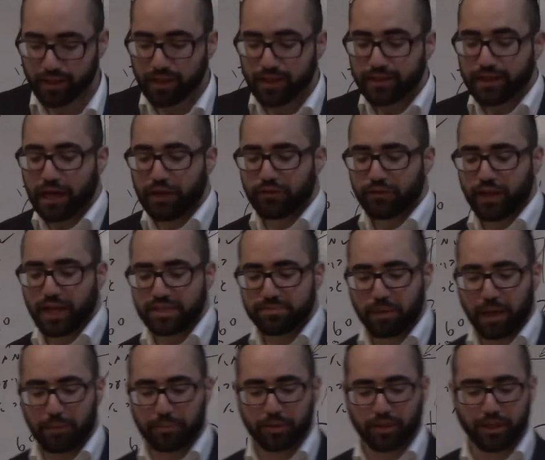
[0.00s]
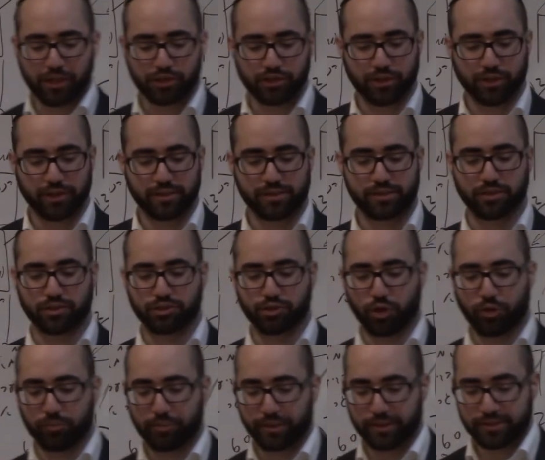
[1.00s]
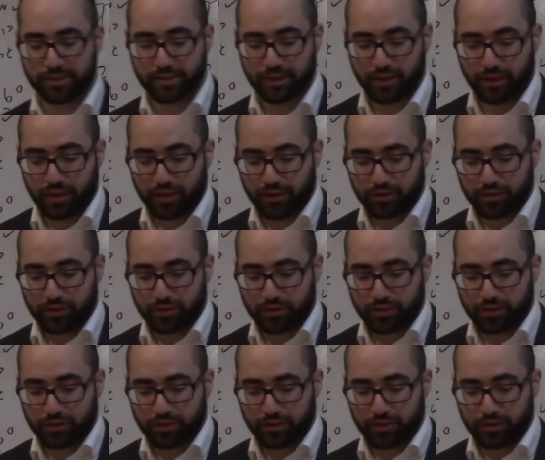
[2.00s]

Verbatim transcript: Now, the last population is the drone bees.